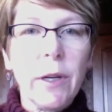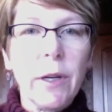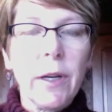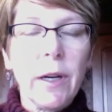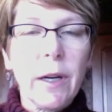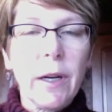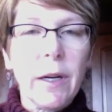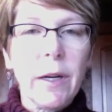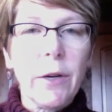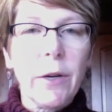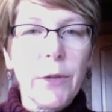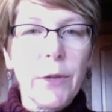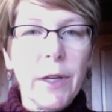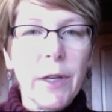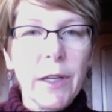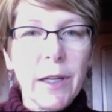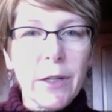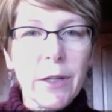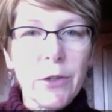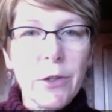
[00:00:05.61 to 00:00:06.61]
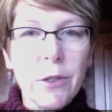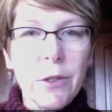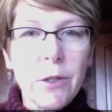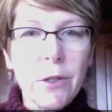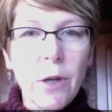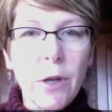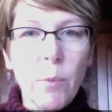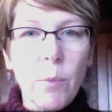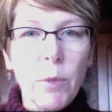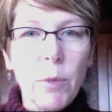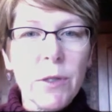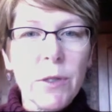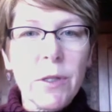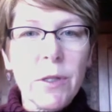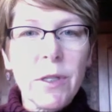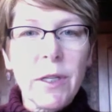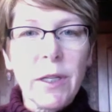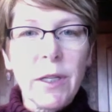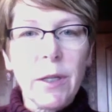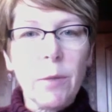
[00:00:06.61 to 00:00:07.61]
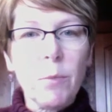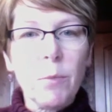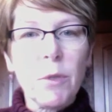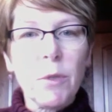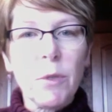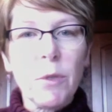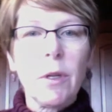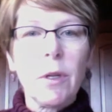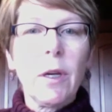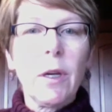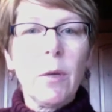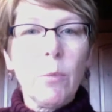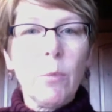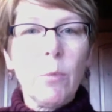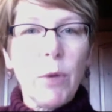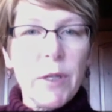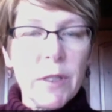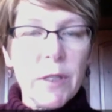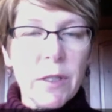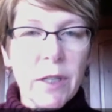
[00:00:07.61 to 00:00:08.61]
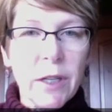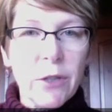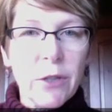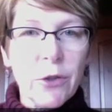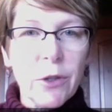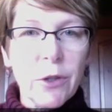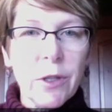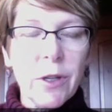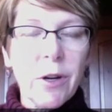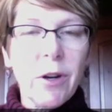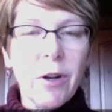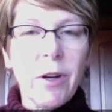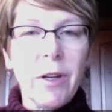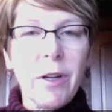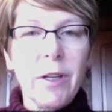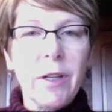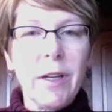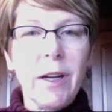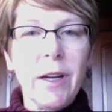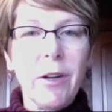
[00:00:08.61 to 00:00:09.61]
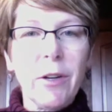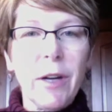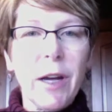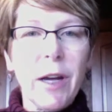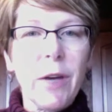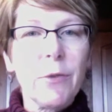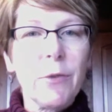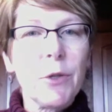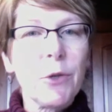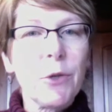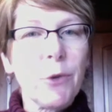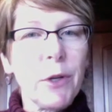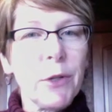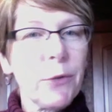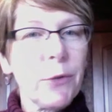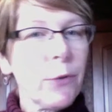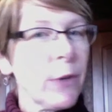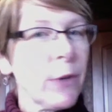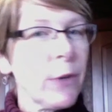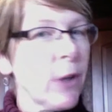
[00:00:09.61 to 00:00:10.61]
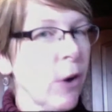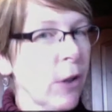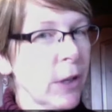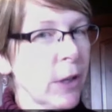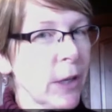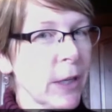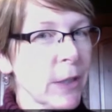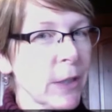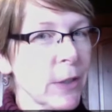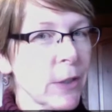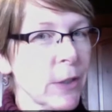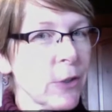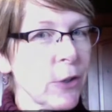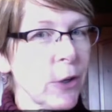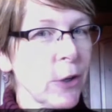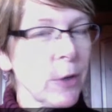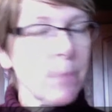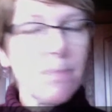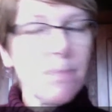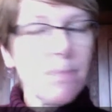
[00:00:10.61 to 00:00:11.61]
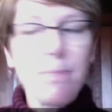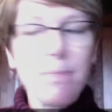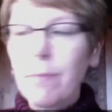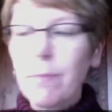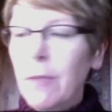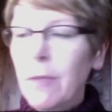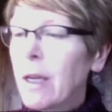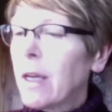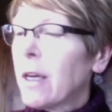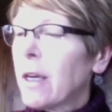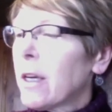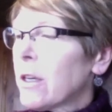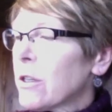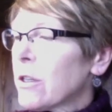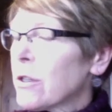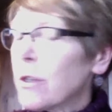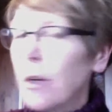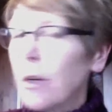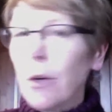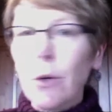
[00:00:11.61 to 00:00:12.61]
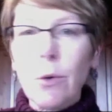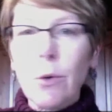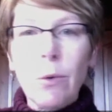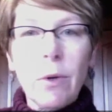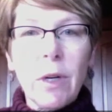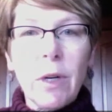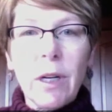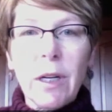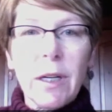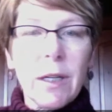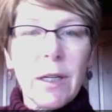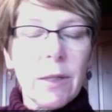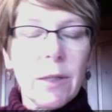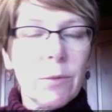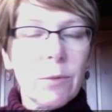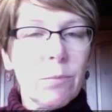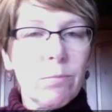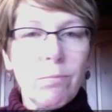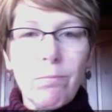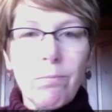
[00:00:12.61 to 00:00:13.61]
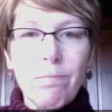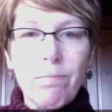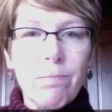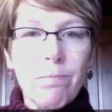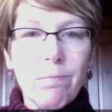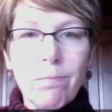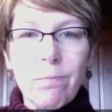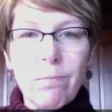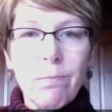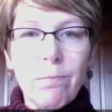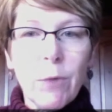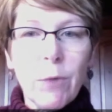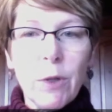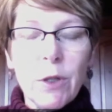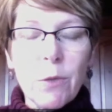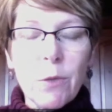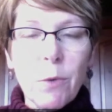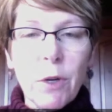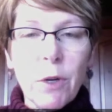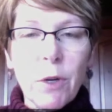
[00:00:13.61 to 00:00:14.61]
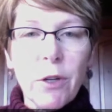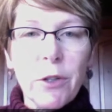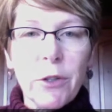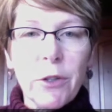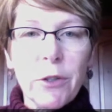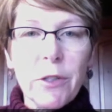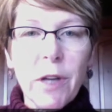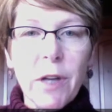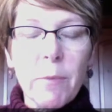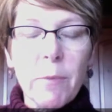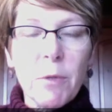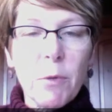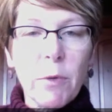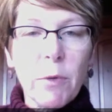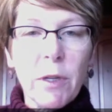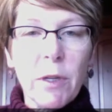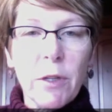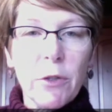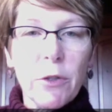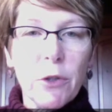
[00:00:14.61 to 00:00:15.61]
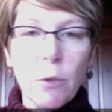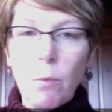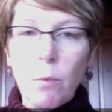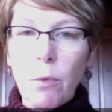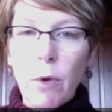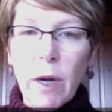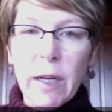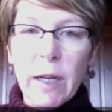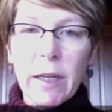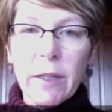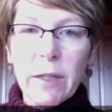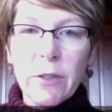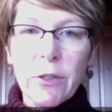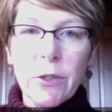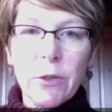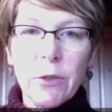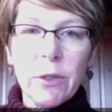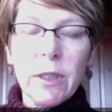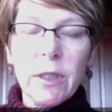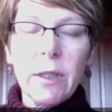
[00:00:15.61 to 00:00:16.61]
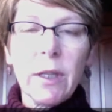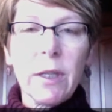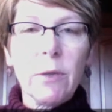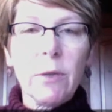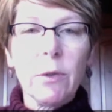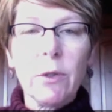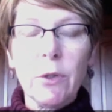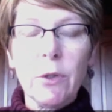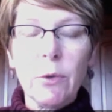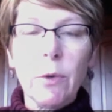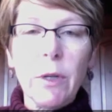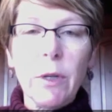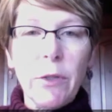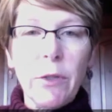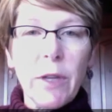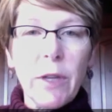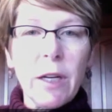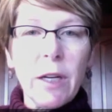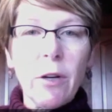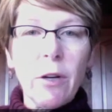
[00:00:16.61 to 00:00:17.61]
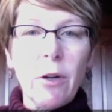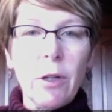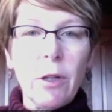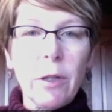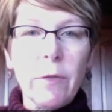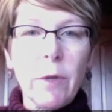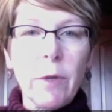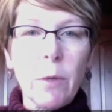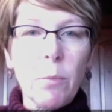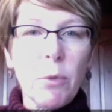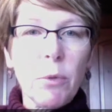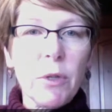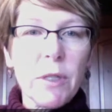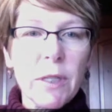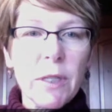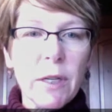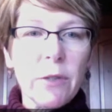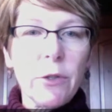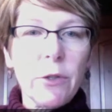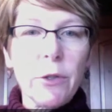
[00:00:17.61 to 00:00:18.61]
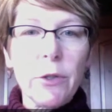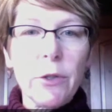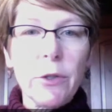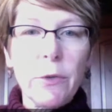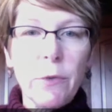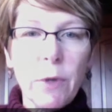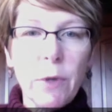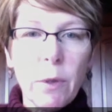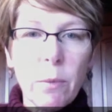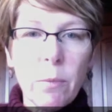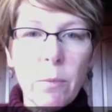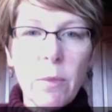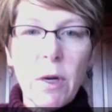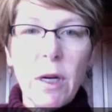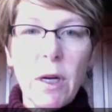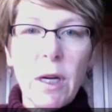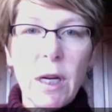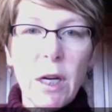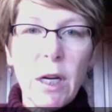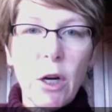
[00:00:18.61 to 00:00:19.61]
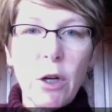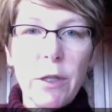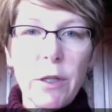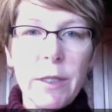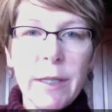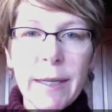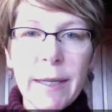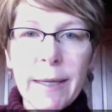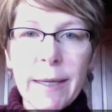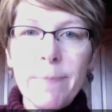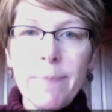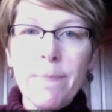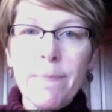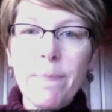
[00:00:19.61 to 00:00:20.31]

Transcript: HealthyConnections.biz team's presentation on how to have stress-free holidays this year. So we just want to honor your time, so we're going to jump right into it. I do want to thank all of our presenters from our team,